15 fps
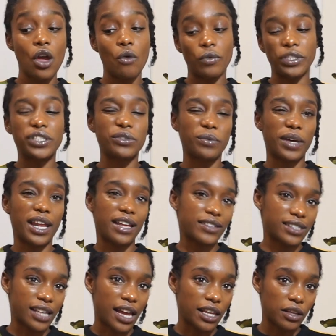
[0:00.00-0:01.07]
which is what I
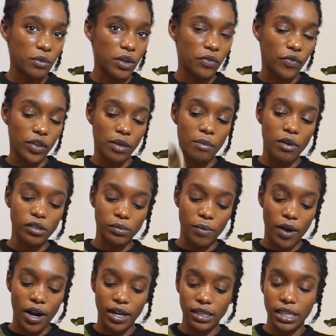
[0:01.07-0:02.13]
sided with for the most
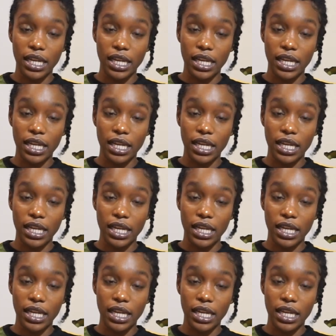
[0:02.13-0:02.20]
part.